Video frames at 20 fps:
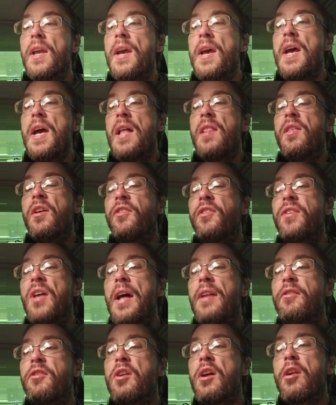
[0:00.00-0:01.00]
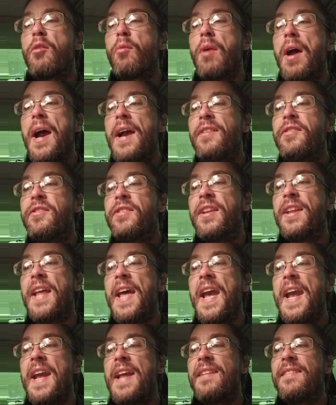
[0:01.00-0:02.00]
the sun's going to rise
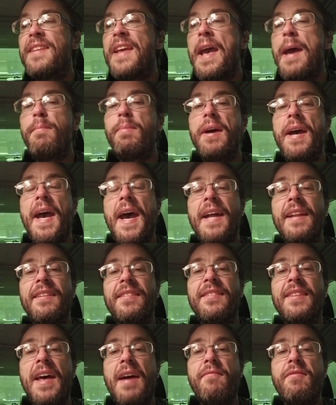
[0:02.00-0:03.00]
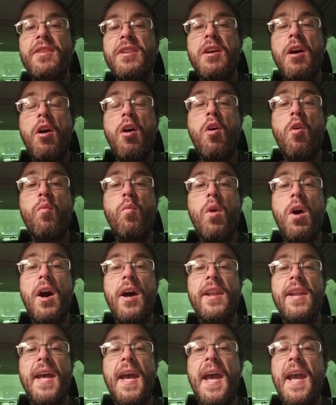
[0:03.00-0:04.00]
today in Tampa at
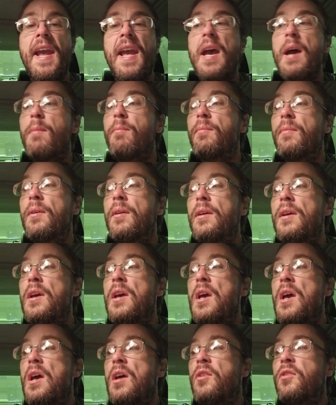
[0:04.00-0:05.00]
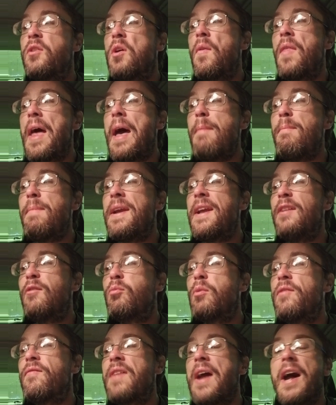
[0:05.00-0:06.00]
7:01 a.m. So that means
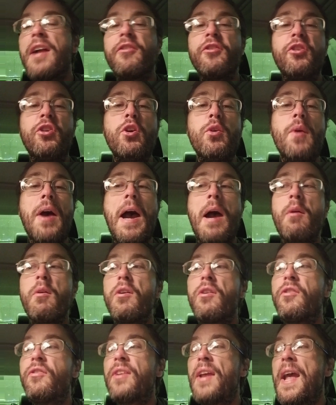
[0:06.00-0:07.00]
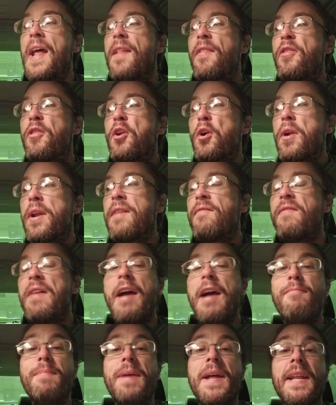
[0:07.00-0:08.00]
we've got 2 hours and
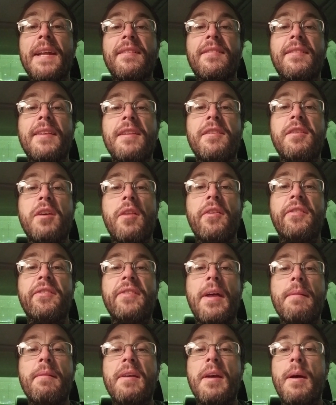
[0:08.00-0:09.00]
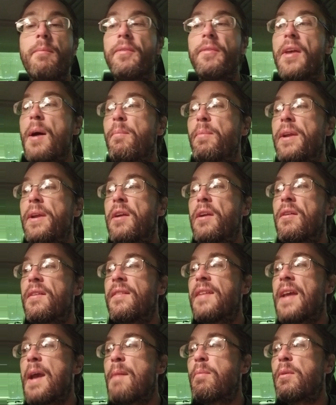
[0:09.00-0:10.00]
35 minutes until the sun comes up here in
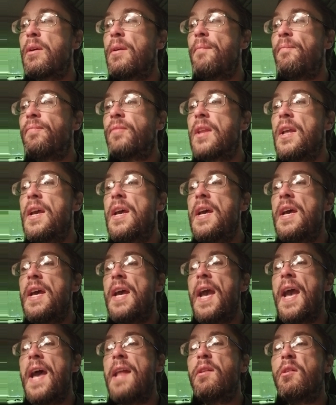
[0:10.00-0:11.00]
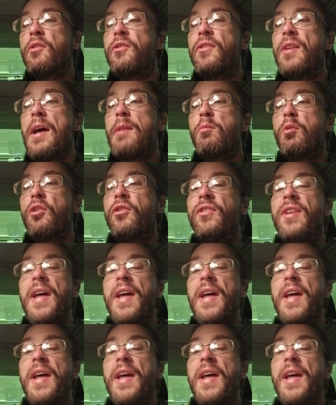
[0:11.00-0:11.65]
Tampa. And the sun will set